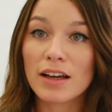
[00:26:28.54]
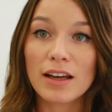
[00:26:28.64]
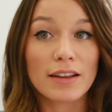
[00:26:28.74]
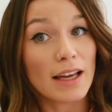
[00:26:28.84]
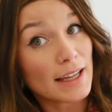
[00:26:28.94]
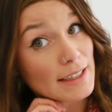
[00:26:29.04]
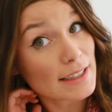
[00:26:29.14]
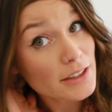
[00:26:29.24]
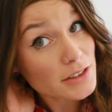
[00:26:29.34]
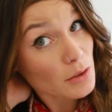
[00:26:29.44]
And then
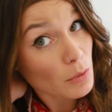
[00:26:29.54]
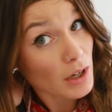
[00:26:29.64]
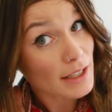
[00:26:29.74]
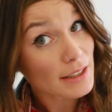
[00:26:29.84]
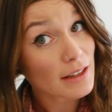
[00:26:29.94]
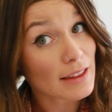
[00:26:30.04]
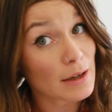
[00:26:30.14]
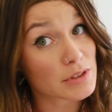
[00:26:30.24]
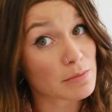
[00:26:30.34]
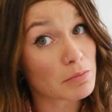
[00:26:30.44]
here's the one
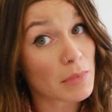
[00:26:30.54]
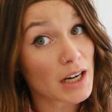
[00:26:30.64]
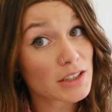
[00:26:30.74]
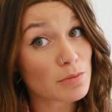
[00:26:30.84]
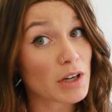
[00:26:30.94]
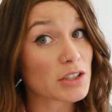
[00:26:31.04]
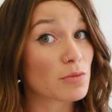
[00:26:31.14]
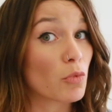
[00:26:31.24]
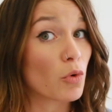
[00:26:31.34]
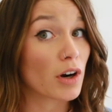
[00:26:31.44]
that was much, much
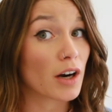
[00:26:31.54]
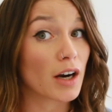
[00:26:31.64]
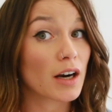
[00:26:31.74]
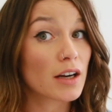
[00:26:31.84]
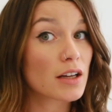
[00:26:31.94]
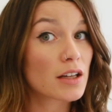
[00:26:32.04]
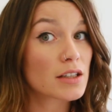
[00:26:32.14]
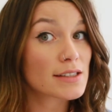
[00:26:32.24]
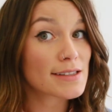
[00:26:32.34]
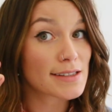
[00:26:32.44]
more
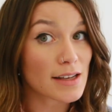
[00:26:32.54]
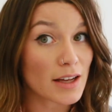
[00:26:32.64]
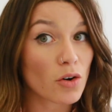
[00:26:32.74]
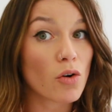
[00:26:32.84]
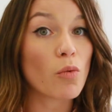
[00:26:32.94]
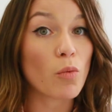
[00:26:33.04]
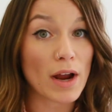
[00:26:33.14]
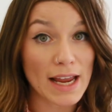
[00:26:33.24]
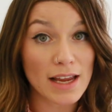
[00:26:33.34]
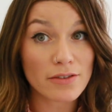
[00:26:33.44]
subtle
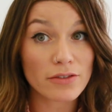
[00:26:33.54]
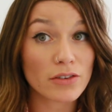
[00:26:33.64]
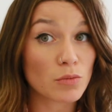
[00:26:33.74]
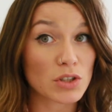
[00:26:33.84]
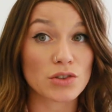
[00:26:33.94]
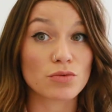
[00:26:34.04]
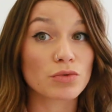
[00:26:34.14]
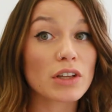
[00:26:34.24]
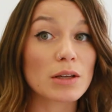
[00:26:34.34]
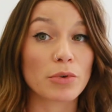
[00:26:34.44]
wave, which is
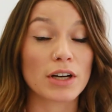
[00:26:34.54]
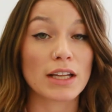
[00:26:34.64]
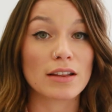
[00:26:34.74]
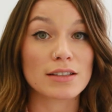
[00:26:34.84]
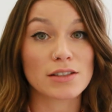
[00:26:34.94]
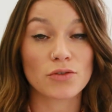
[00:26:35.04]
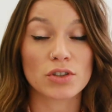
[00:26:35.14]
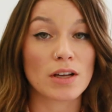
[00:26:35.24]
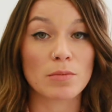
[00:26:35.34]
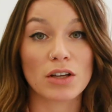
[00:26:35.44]
really pretty. This is for
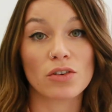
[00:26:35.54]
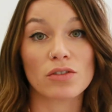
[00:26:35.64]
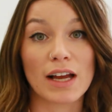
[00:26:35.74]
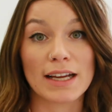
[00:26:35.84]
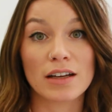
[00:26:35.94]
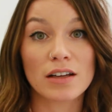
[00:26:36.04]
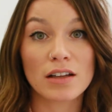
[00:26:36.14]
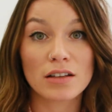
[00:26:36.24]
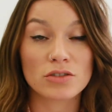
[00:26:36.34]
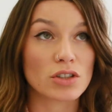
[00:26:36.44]
somebody who like
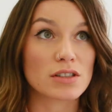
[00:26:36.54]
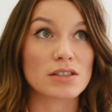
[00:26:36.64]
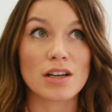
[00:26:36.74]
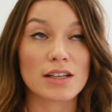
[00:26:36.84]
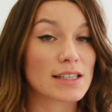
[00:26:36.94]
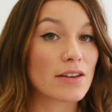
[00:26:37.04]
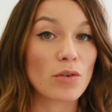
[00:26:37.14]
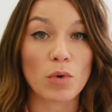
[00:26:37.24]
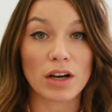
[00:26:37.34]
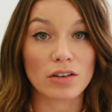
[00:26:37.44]
just doesn't
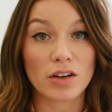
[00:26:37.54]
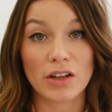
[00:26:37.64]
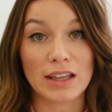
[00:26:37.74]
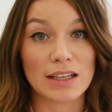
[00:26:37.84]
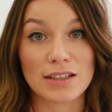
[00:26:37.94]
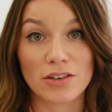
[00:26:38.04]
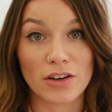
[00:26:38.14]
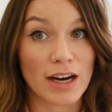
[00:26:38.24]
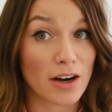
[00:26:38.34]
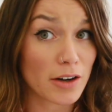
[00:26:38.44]
even want to look like they did
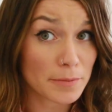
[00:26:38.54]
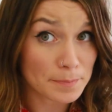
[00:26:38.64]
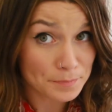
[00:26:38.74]
their hair.